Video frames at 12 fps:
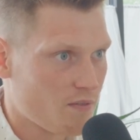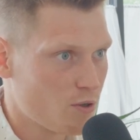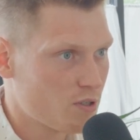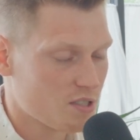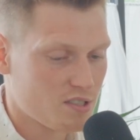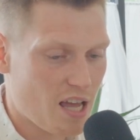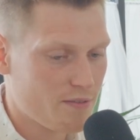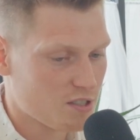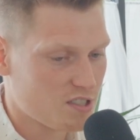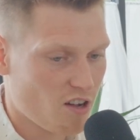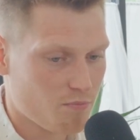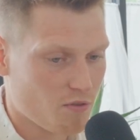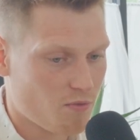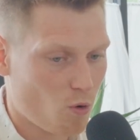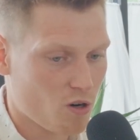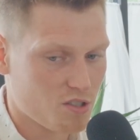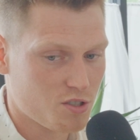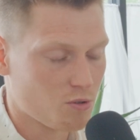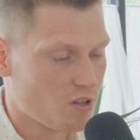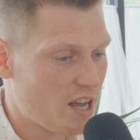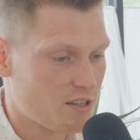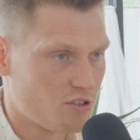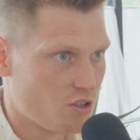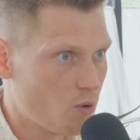If you can save yourself before it's too
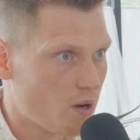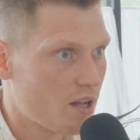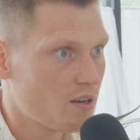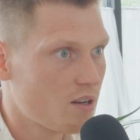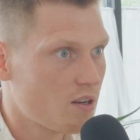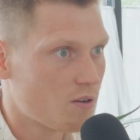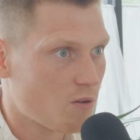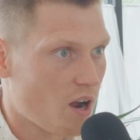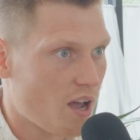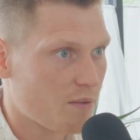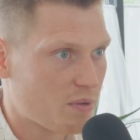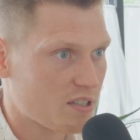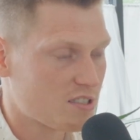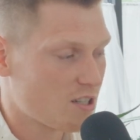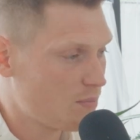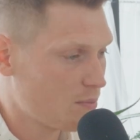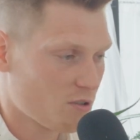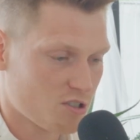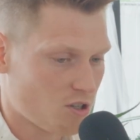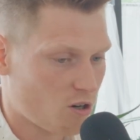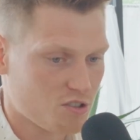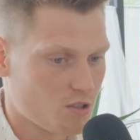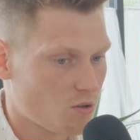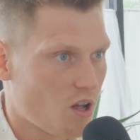late, do it, right? Because some people just
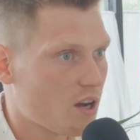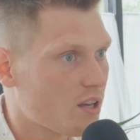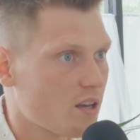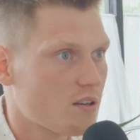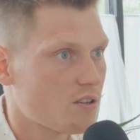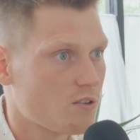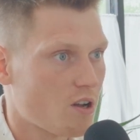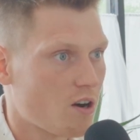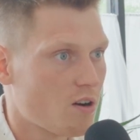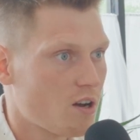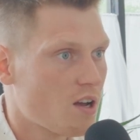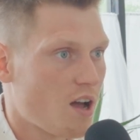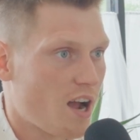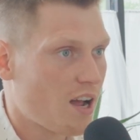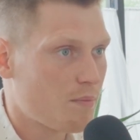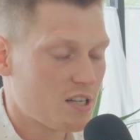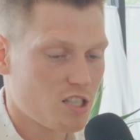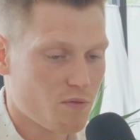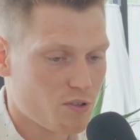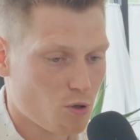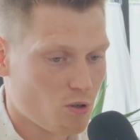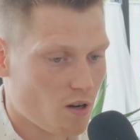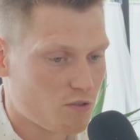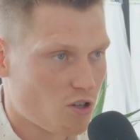aren't so lucky, Right. I got myself
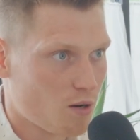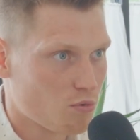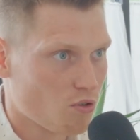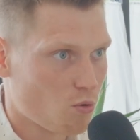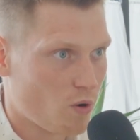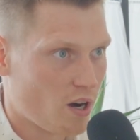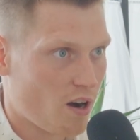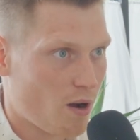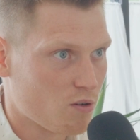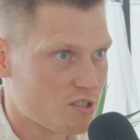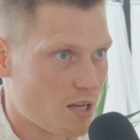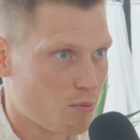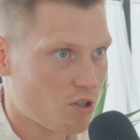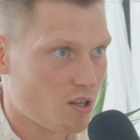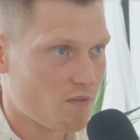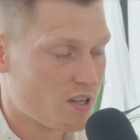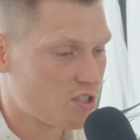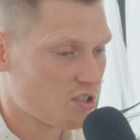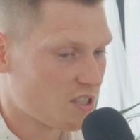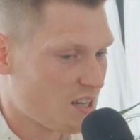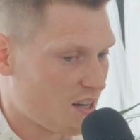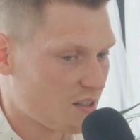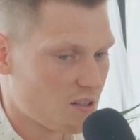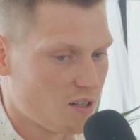into enough trouble to where I was able to eventually
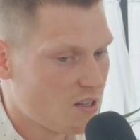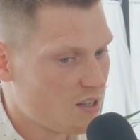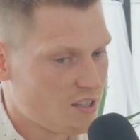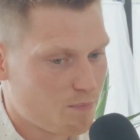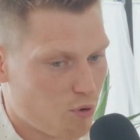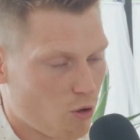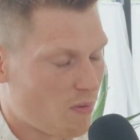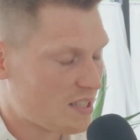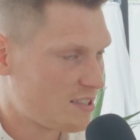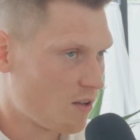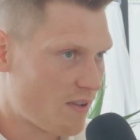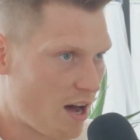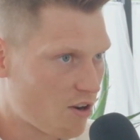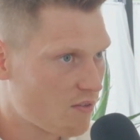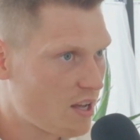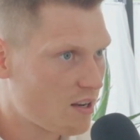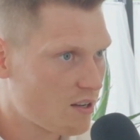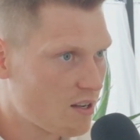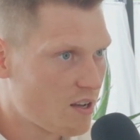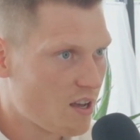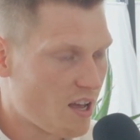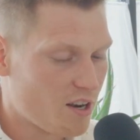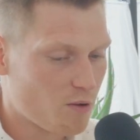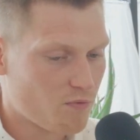kind of pull myself out of it.
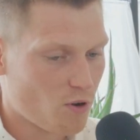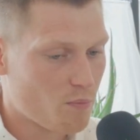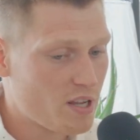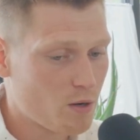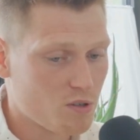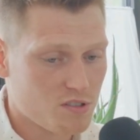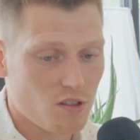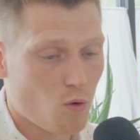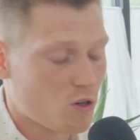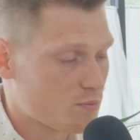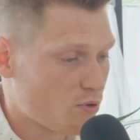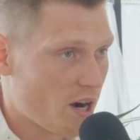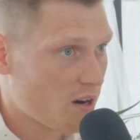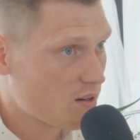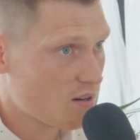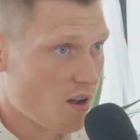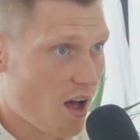And for me, it was the Lord's Prayer.